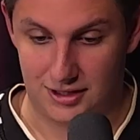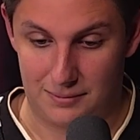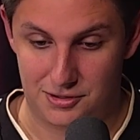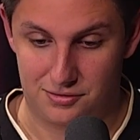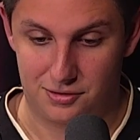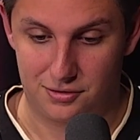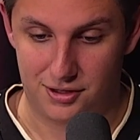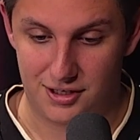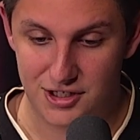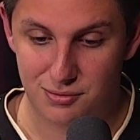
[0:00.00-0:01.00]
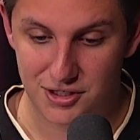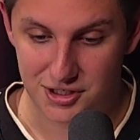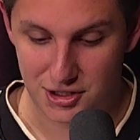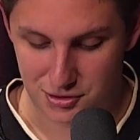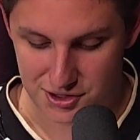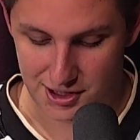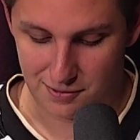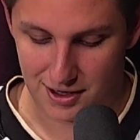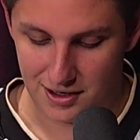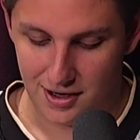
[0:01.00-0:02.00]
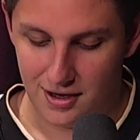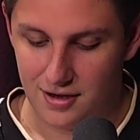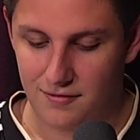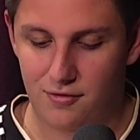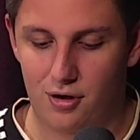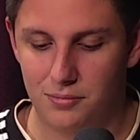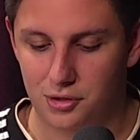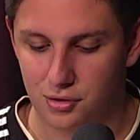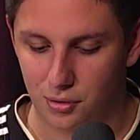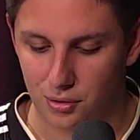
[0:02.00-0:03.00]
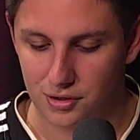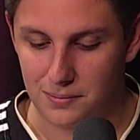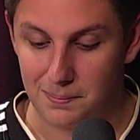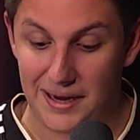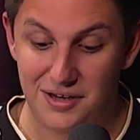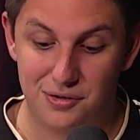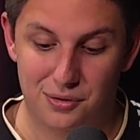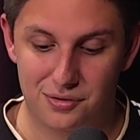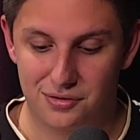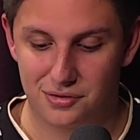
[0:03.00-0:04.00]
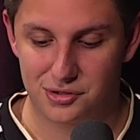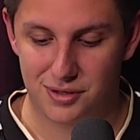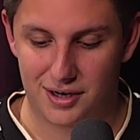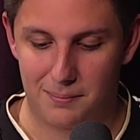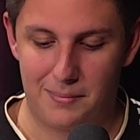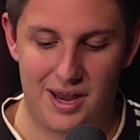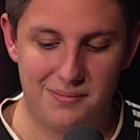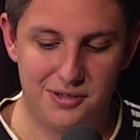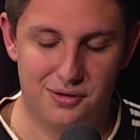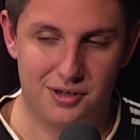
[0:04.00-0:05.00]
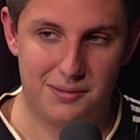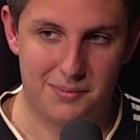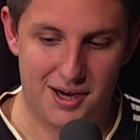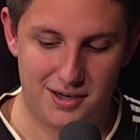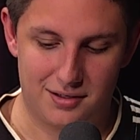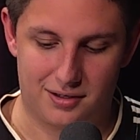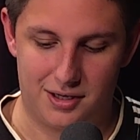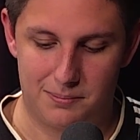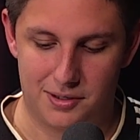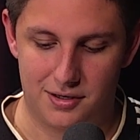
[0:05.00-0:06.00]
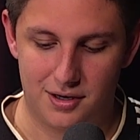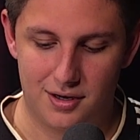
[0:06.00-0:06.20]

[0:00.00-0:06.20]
Absolutely. This one's an interesting one from Gordon, Beat Gordon on Twitter. Maybe not immediately, but